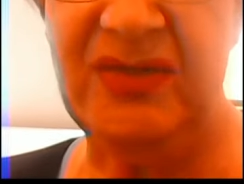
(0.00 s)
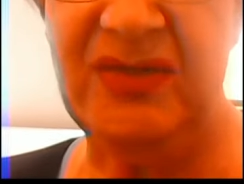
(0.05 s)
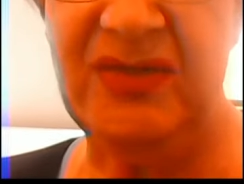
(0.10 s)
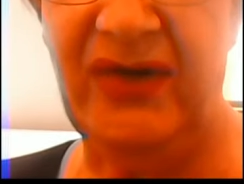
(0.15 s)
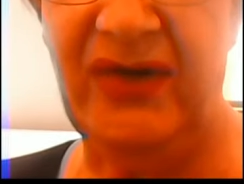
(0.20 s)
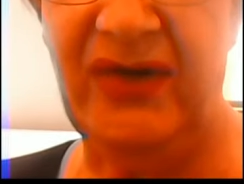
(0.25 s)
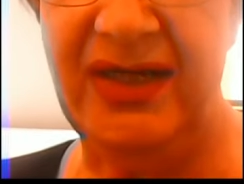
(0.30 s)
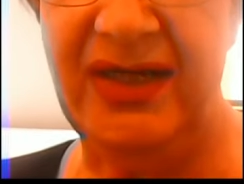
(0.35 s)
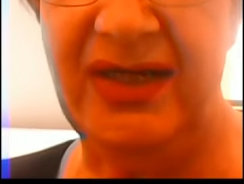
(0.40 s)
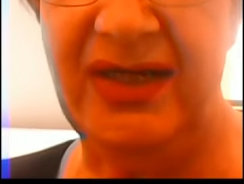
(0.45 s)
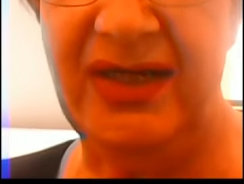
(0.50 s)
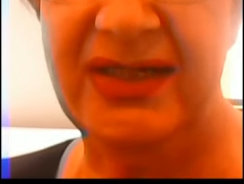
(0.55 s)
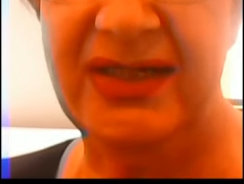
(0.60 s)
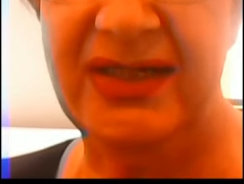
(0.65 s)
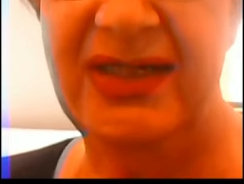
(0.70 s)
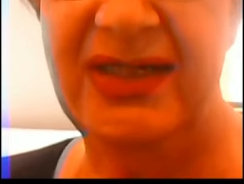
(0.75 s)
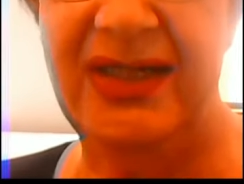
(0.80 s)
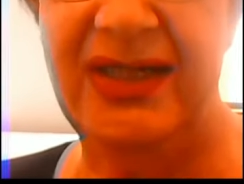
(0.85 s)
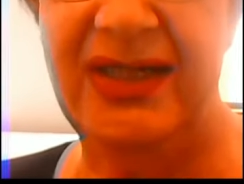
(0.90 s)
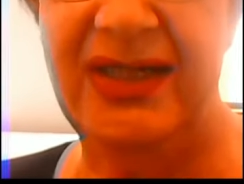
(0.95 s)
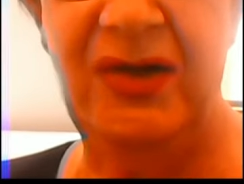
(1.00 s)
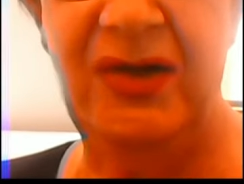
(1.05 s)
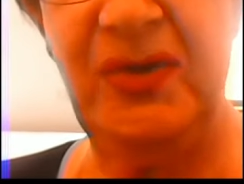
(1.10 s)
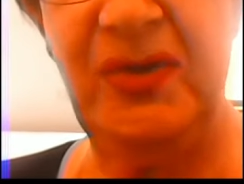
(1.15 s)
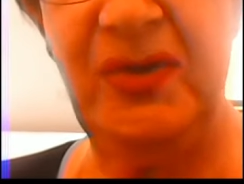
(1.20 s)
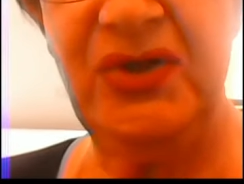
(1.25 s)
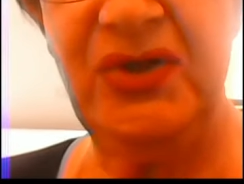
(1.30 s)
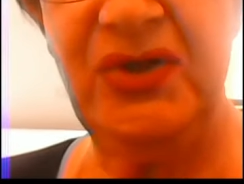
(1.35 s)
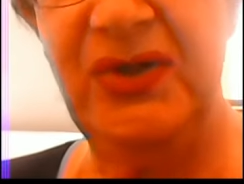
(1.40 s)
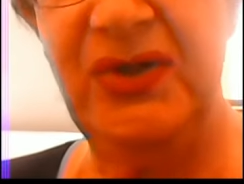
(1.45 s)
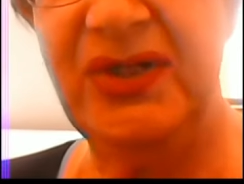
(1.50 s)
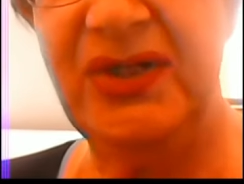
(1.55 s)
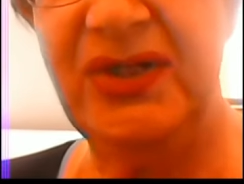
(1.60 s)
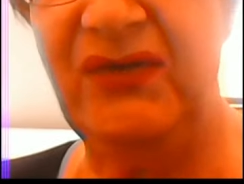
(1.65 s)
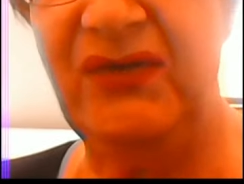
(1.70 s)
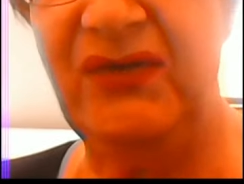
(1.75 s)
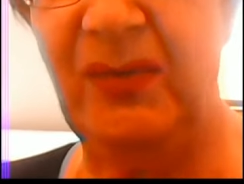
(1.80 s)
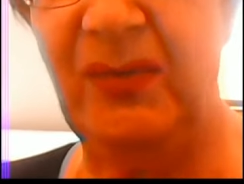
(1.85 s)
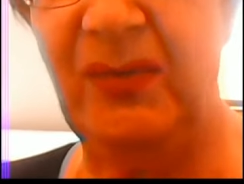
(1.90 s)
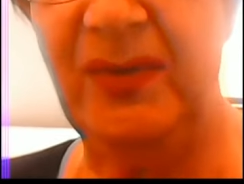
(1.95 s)
is to provide an
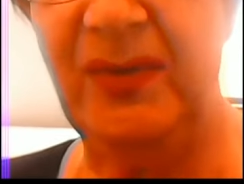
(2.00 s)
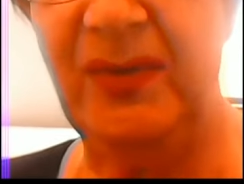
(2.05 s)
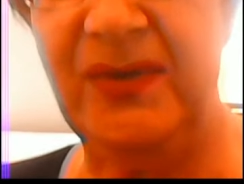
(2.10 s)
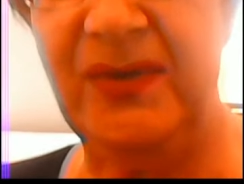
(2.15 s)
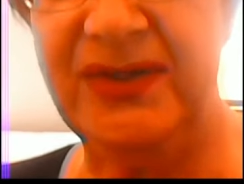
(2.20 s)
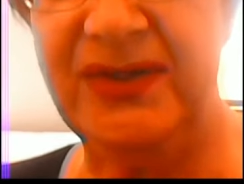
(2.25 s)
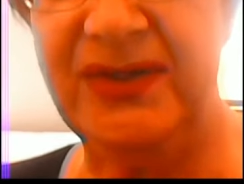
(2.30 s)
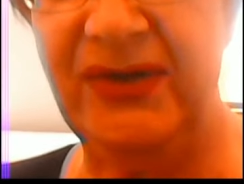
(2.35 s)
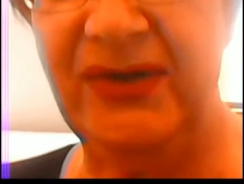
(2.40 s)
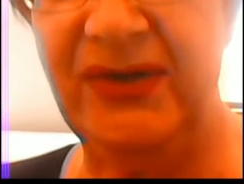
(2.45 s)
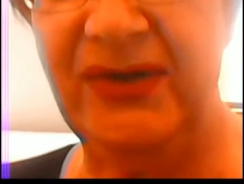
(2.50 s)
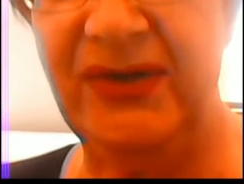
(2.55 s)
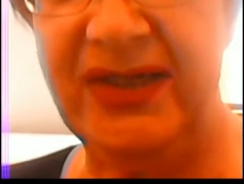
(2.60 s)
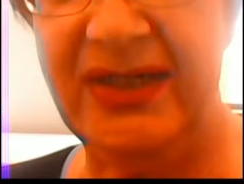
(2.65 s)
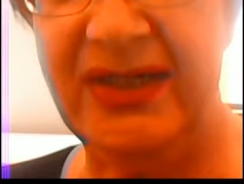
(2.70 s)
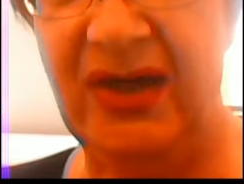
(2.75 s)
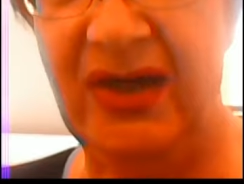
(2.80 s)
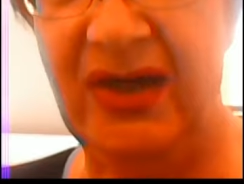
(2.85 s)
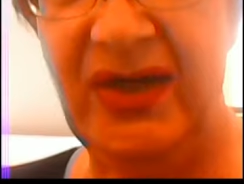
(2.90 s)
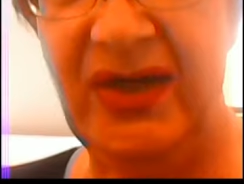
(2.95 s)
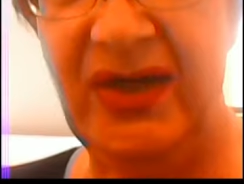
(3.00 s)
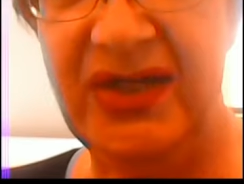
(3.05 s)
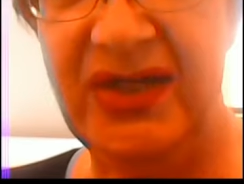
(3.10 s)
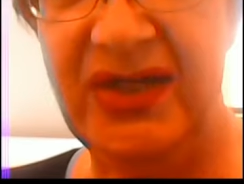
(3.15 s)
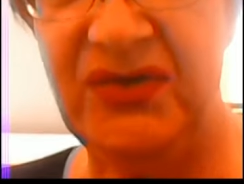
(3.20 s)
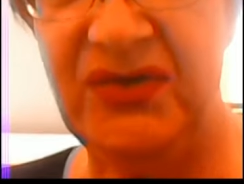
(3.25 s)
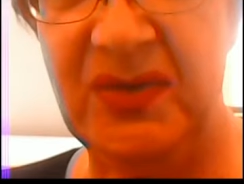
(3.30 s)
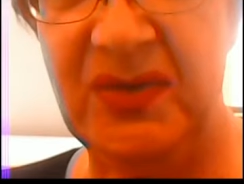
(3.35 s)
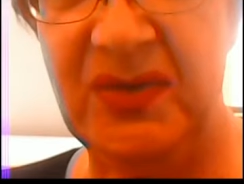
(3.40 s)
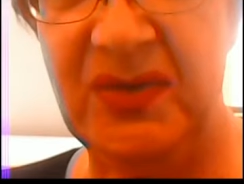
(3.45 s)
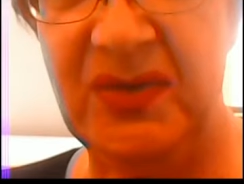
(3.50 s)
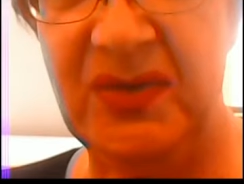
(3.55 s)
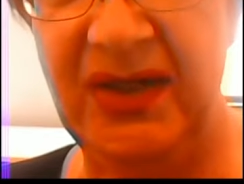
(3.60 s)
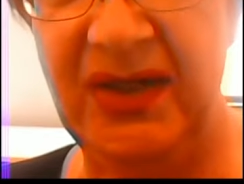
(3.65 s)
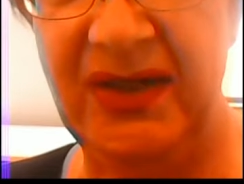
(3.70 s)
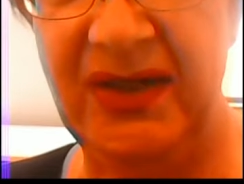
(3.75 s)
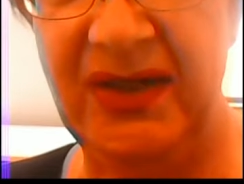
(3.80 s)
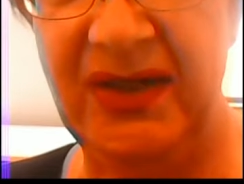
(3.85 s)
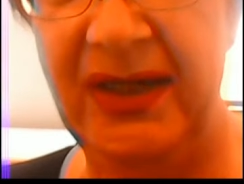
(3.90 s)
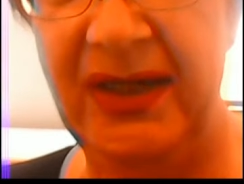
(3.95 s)
opportunity for people to look at how history has
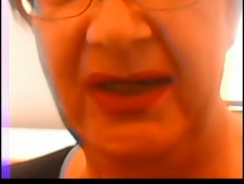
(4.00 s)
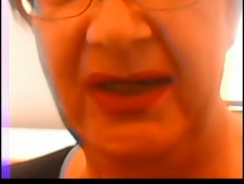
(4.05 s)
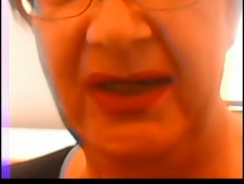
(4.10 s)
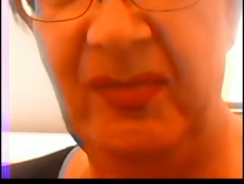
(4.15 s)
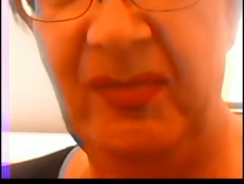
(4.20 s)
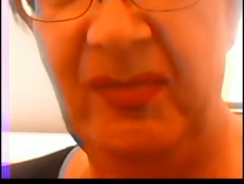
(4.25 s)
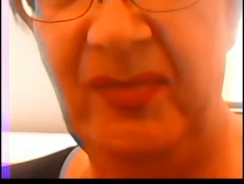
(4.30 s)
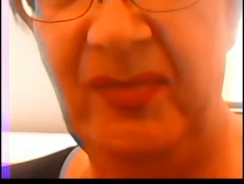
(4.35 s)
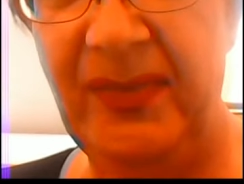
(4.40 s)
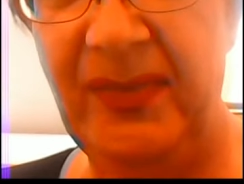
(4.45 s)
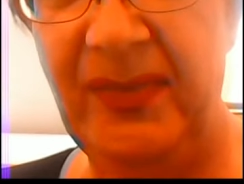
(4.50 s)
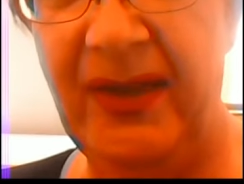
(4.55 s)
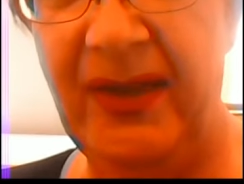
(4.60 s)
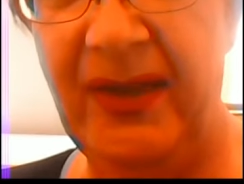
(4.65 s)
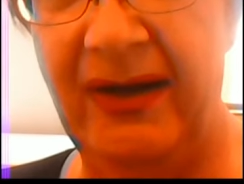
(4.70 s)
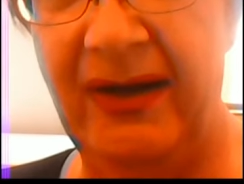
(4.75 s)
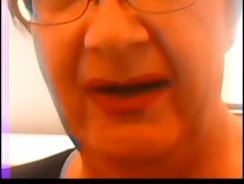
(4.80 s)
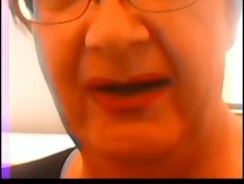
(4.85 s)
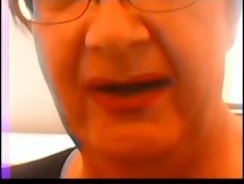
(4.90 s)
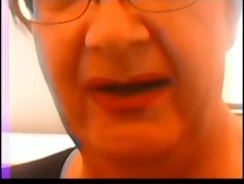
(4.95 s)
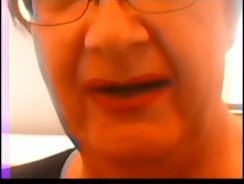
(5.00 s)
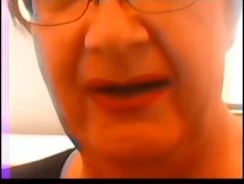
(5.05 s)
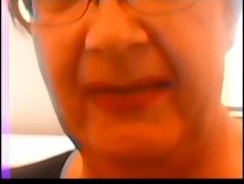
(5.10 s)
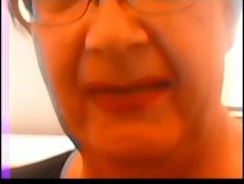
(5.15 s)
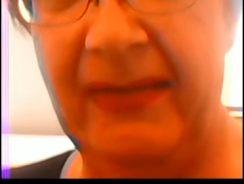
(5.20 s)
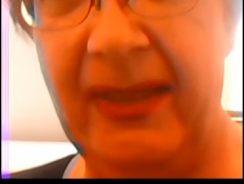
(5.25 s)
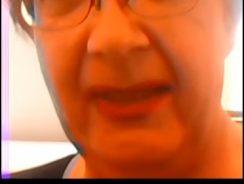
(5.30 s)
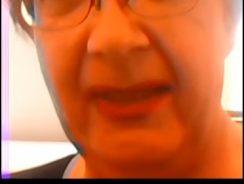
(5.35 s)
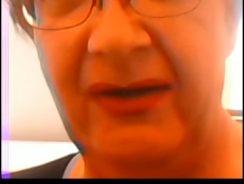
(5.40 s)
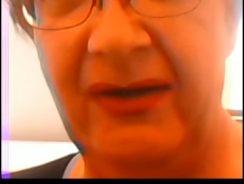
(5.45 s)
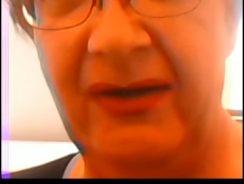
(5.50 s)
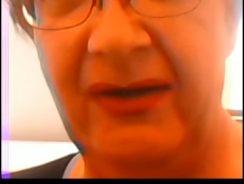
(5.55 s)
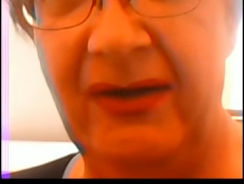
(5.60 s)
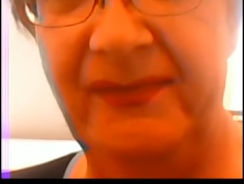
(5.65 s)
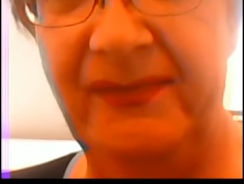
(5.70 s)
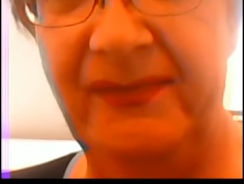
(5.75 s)
been uh, uh,